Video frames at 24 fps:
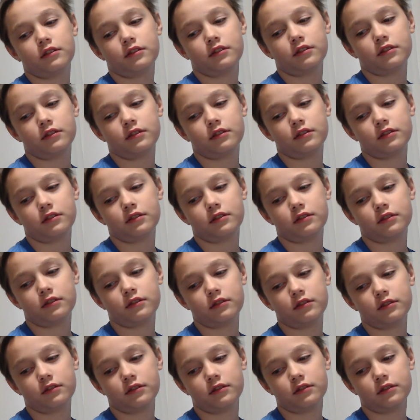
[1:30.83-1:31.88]

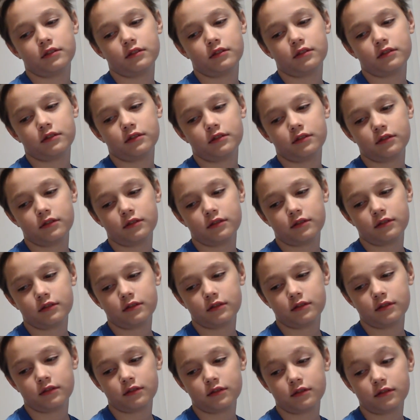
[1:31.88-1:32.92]

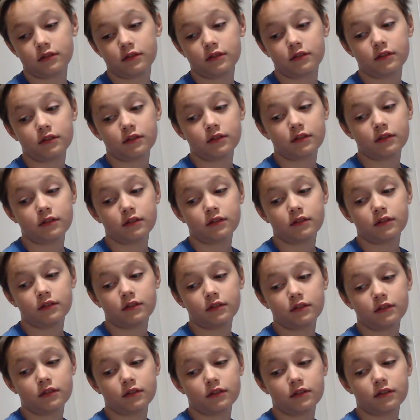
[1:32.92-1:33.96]

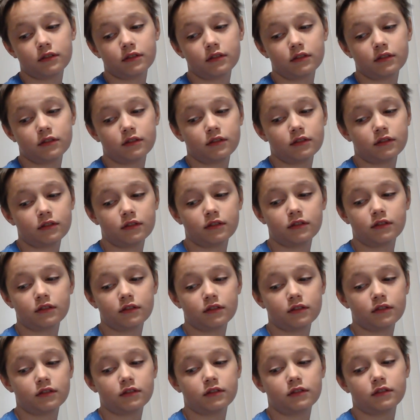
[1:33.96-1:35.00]

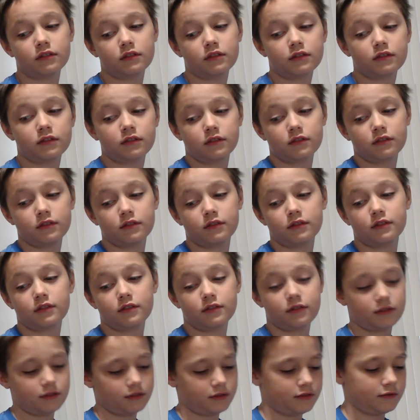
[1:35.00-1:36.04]

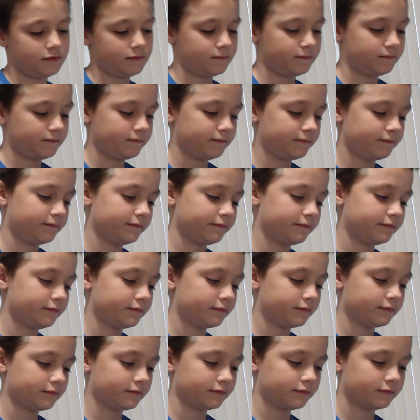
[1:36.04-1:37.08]

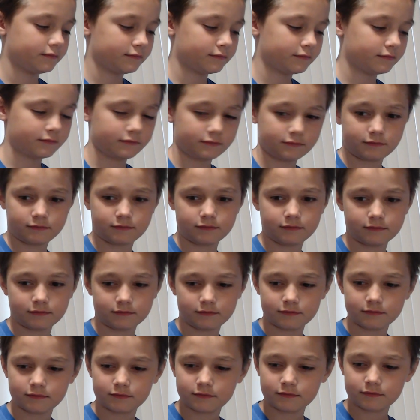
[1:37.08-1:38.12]

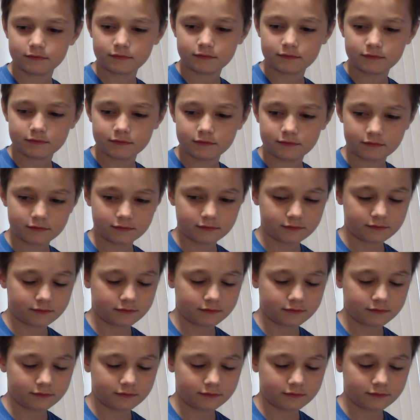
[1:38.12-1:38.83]
This person isn't speaking.